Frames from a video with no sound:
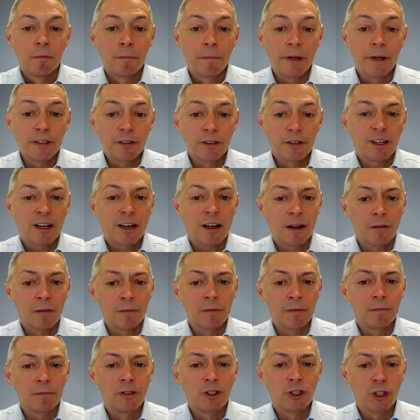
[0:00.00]
but
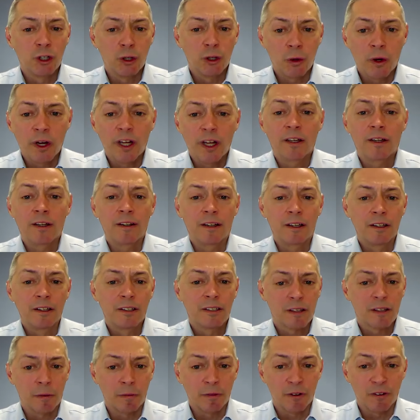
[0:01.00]
come doing
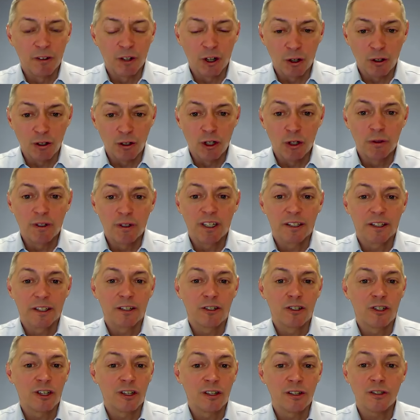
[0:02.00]
some of your due
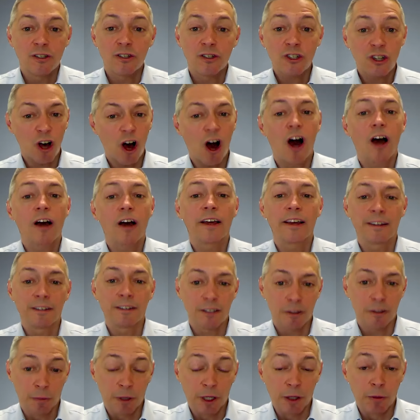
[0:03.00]
diligence, talking
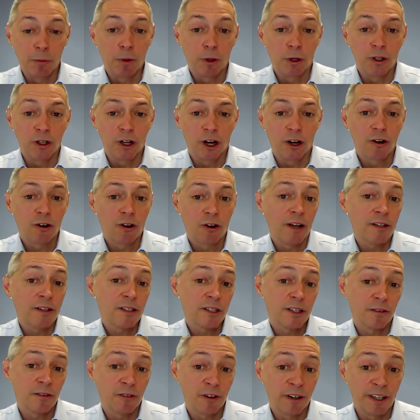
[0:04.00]
to people
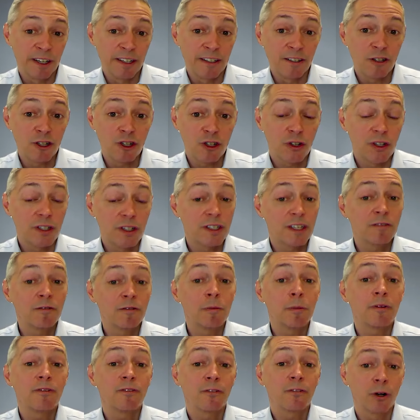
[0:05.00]
across different industries,
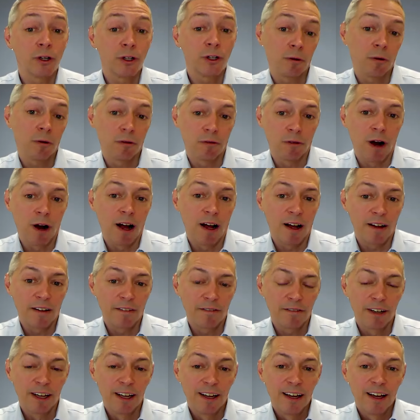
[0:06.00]
even before you
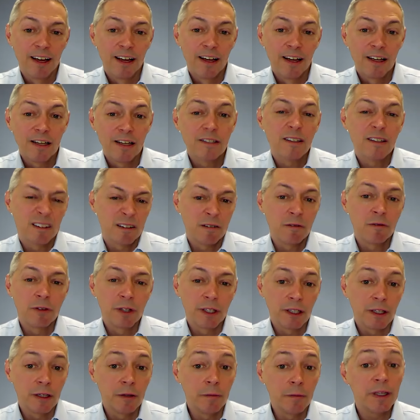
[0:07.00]
arrive, is going to
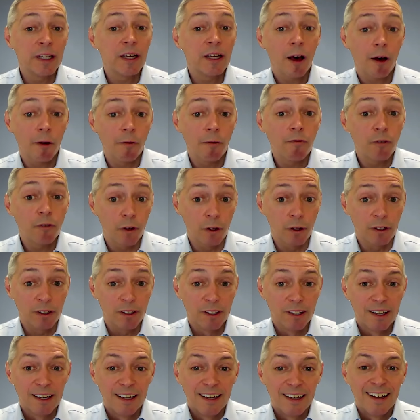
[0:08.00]
really be helpful.
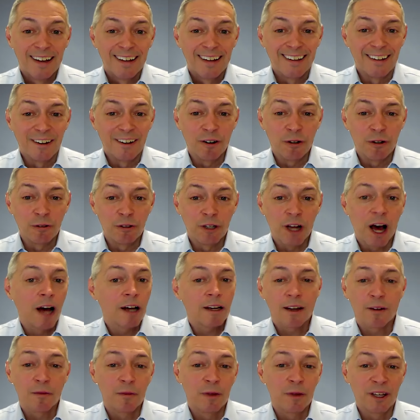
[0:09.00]
You know,
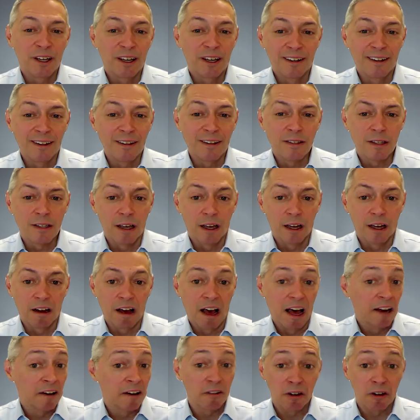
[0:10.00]
not coming in and saying,
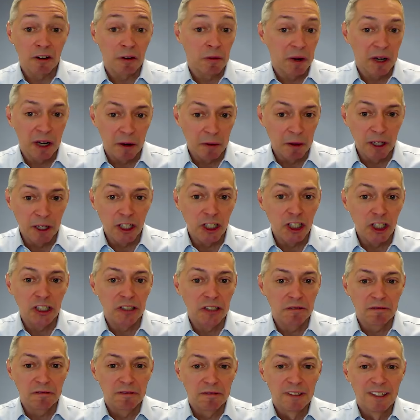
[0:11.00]
I don't know what I want to
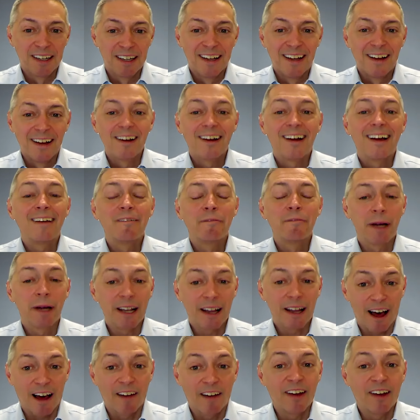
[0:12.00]
do, but
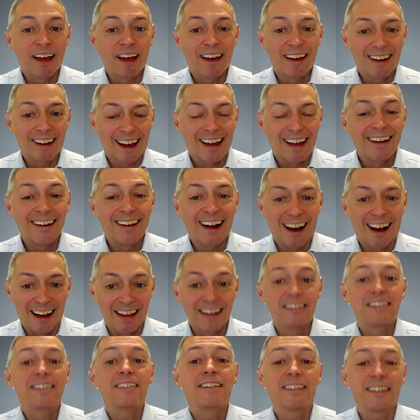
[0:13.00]
having an
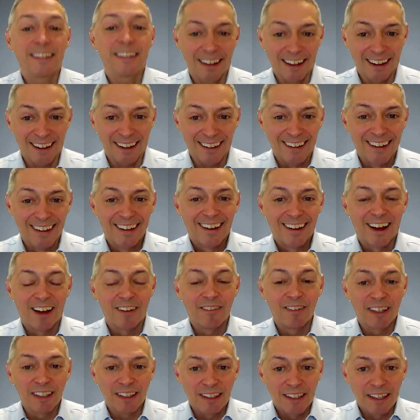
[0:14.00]
idea
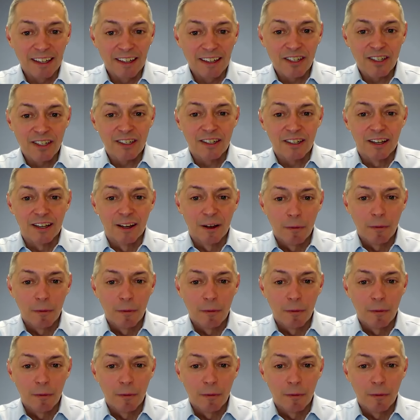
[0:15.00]
of at least